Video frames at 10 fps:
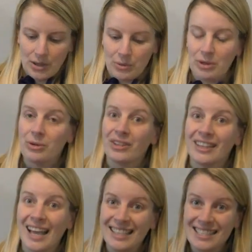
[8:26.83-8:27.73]
We will
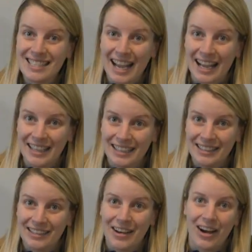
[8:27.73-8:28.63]
then
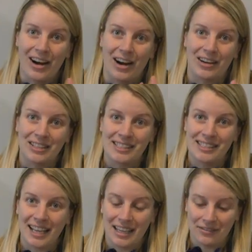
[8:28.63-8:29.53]
take our
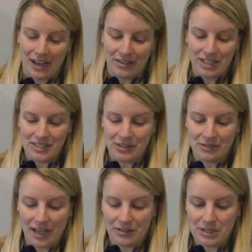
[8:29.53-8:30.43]
second virus, or
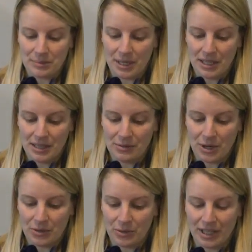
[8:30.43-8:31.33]
virus B, the
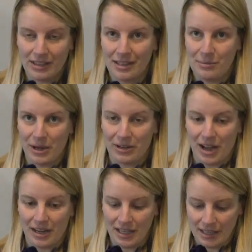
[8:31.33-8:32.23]
one with the butter
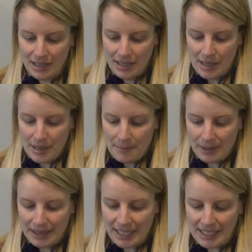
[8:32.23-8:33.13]
on it,
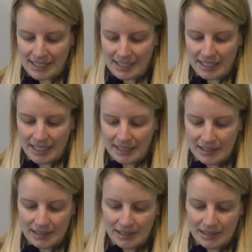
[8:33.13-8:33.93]
place it in,